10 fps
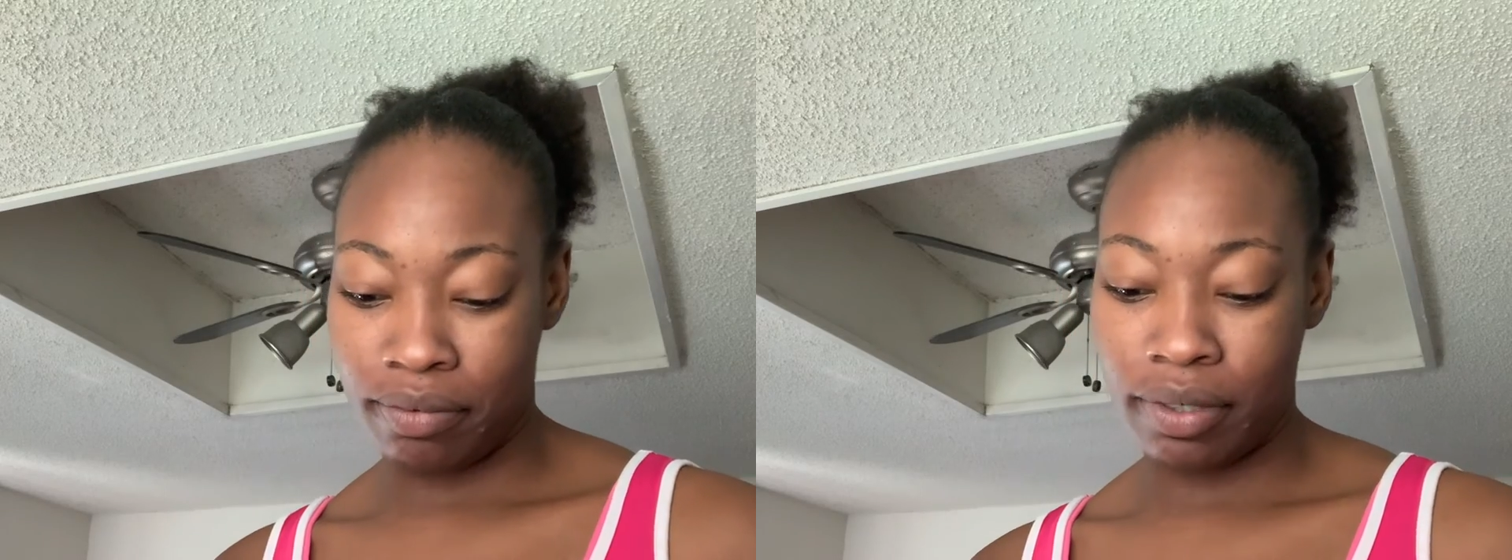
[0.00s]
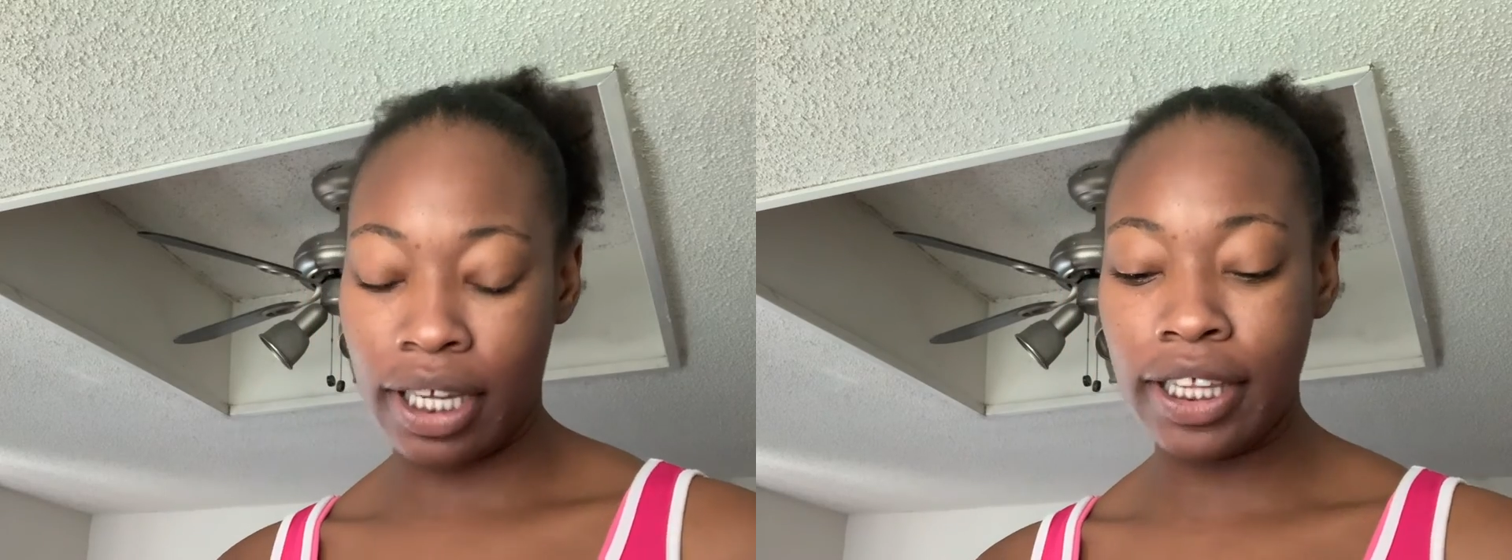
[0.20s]

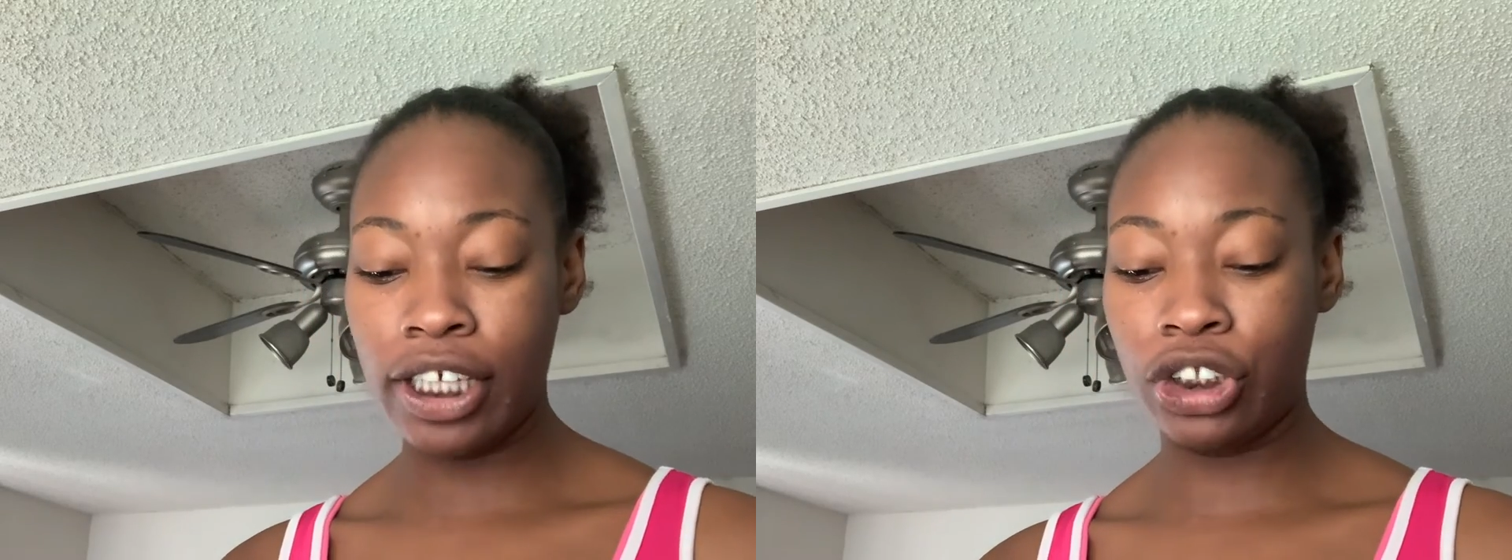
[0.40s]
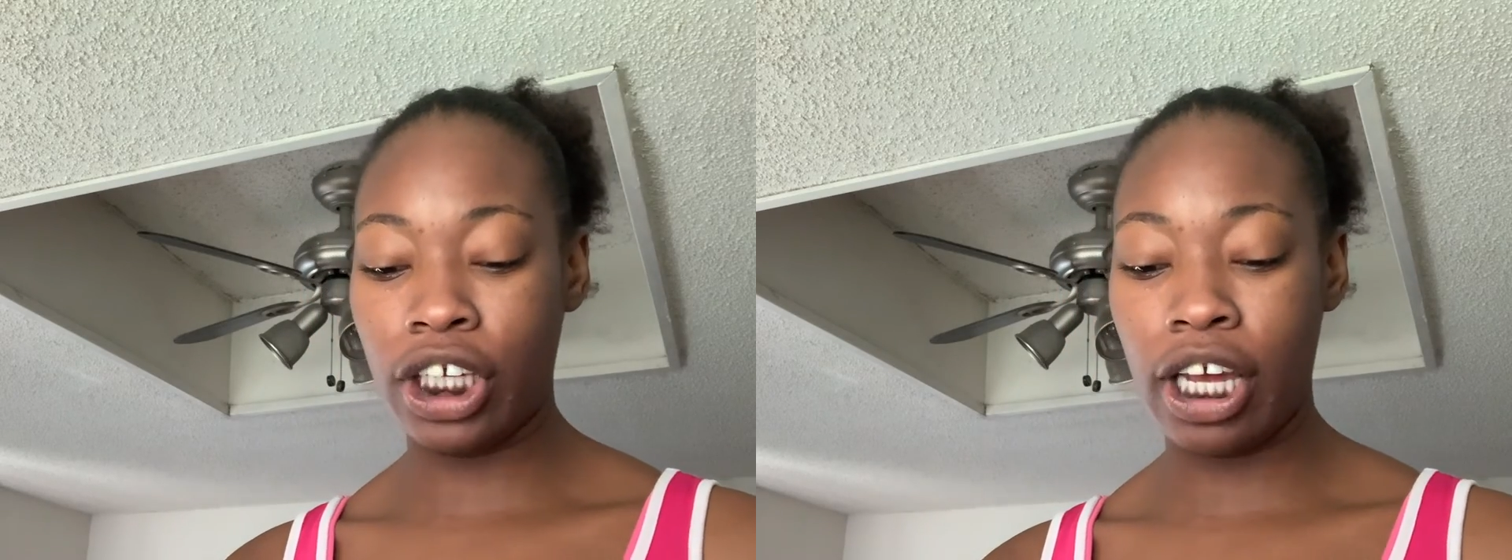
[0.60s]
and then
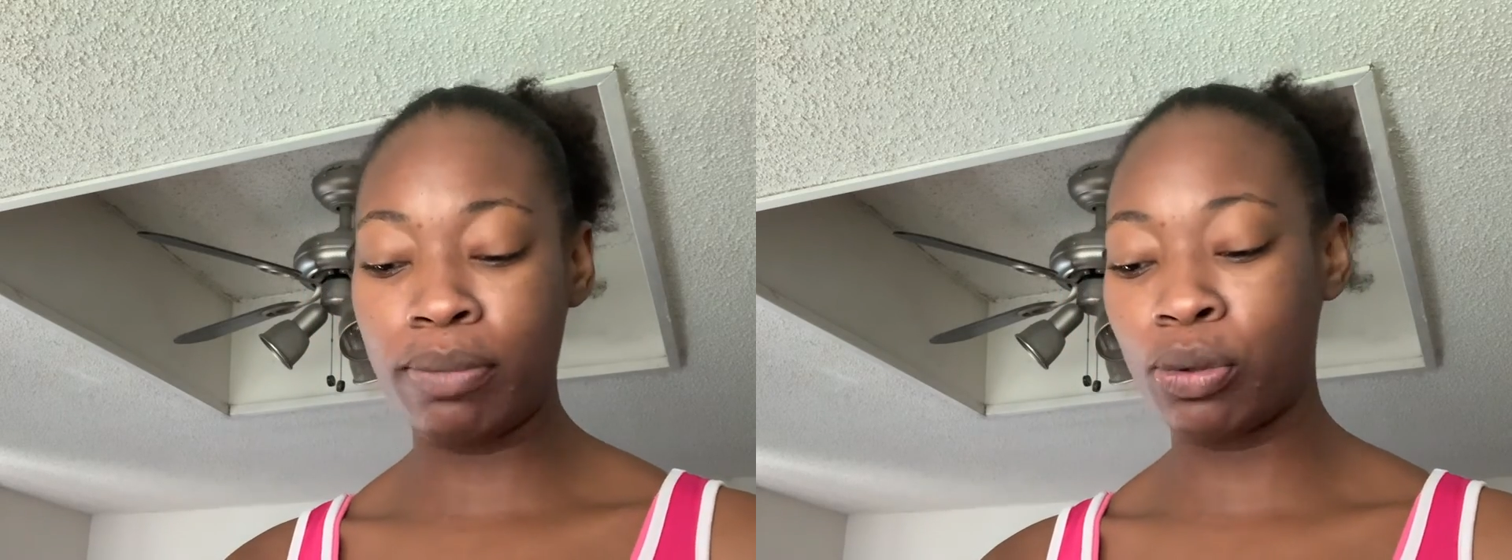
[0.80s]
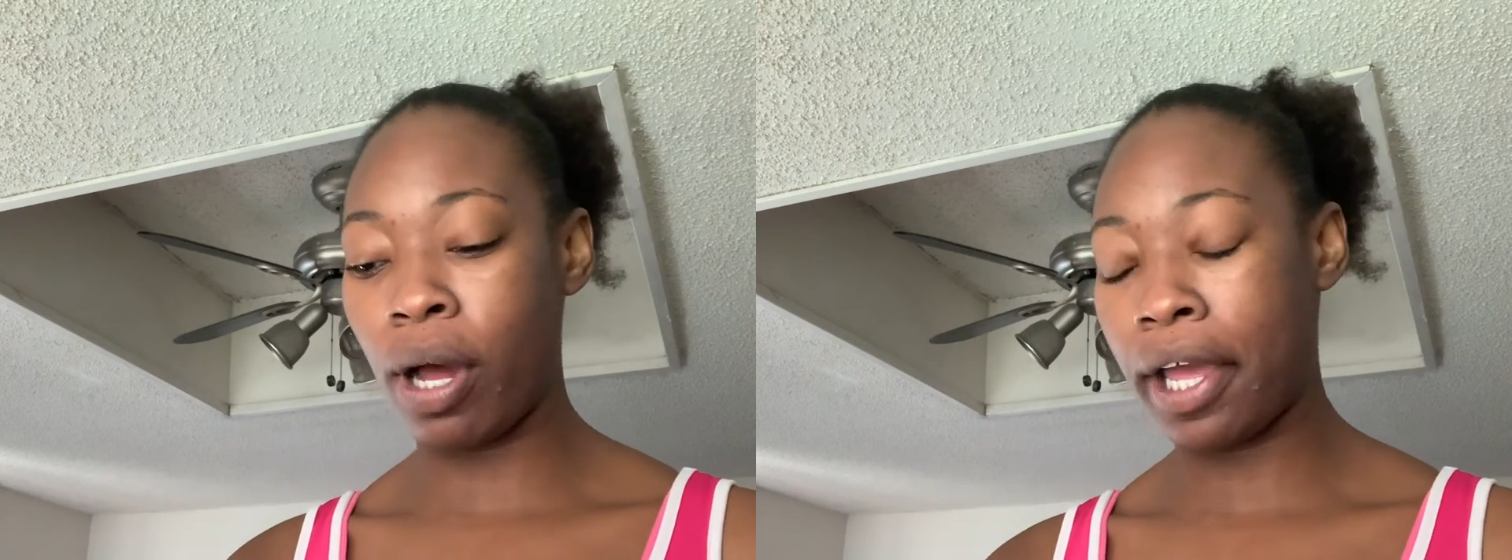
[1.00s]
she
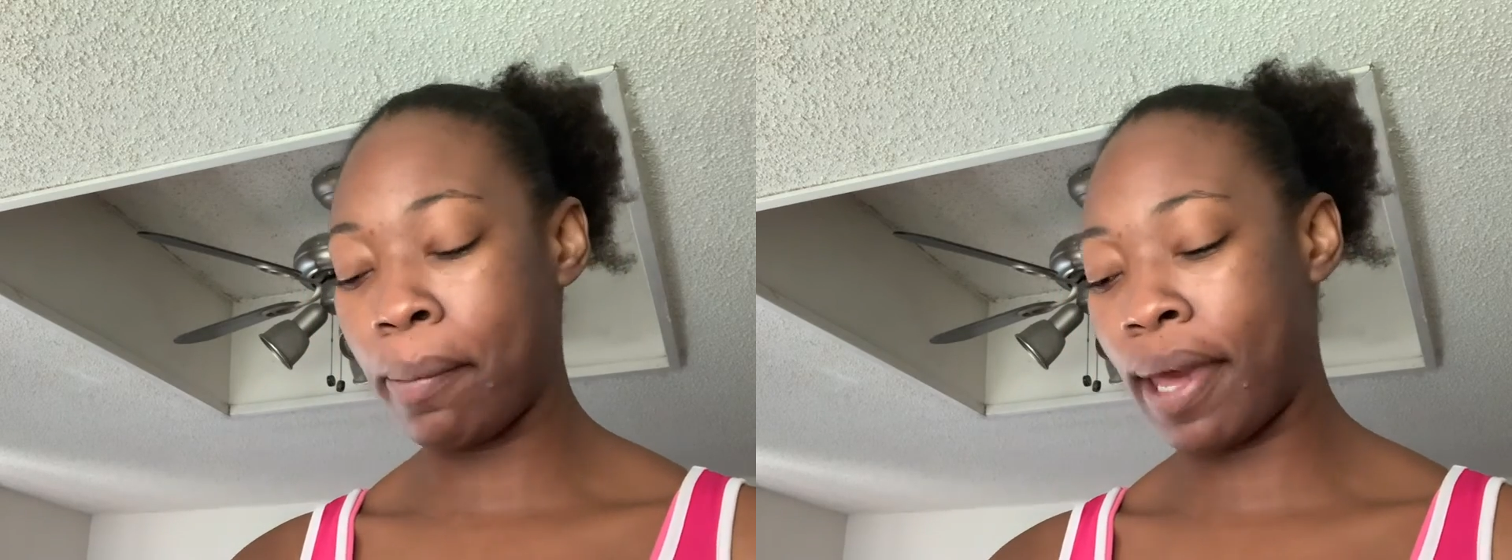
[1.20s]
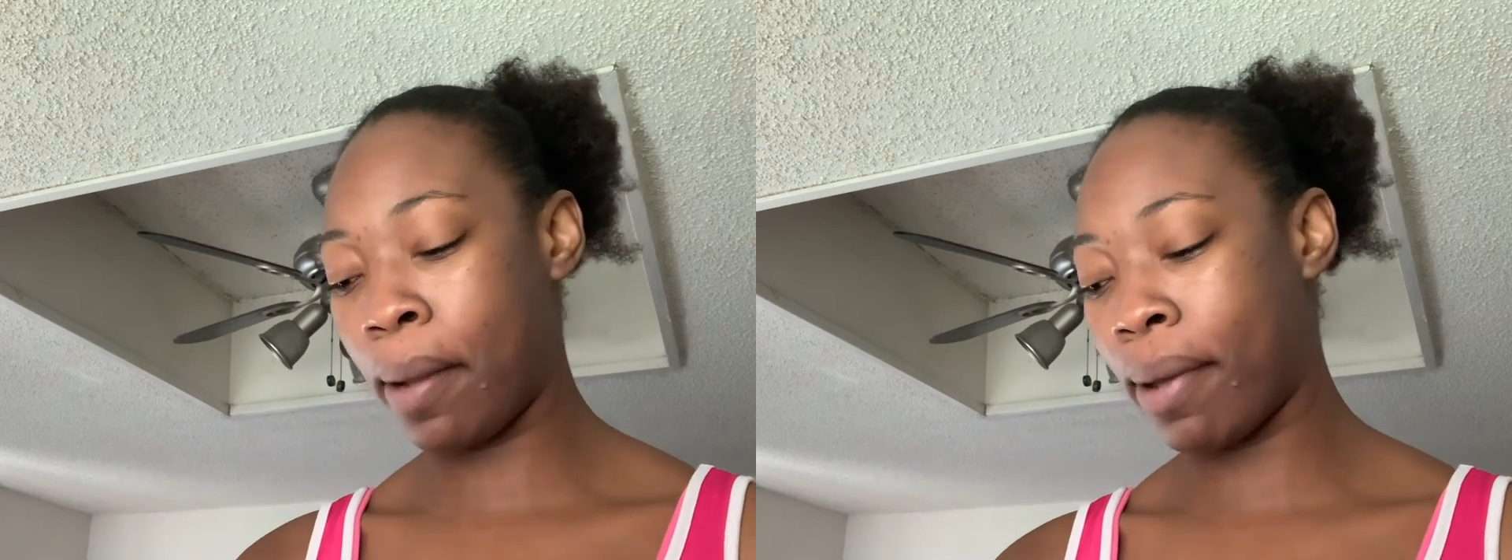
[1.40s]
comes walking
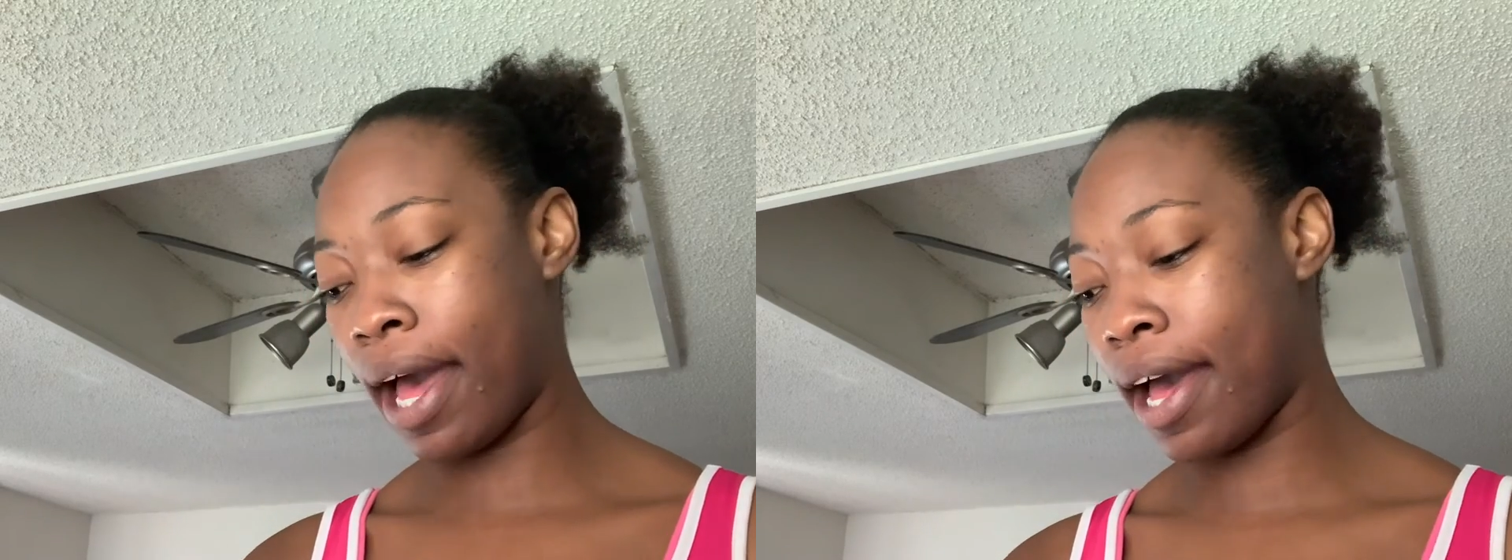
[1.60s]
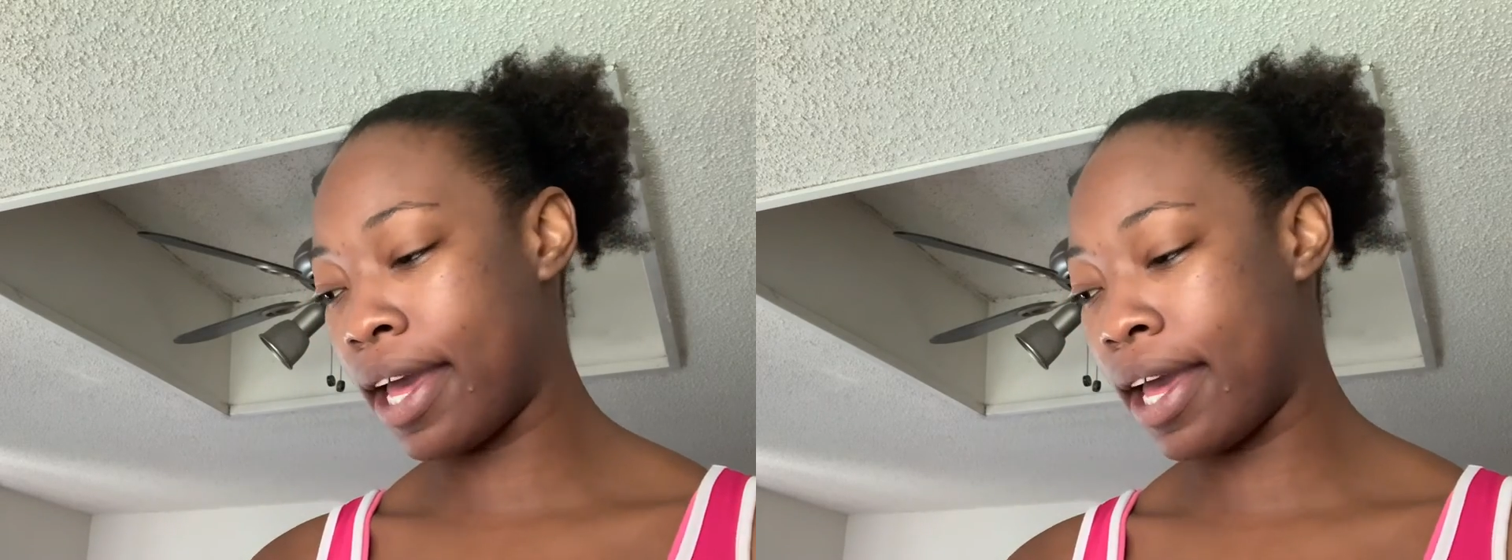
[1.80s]
back by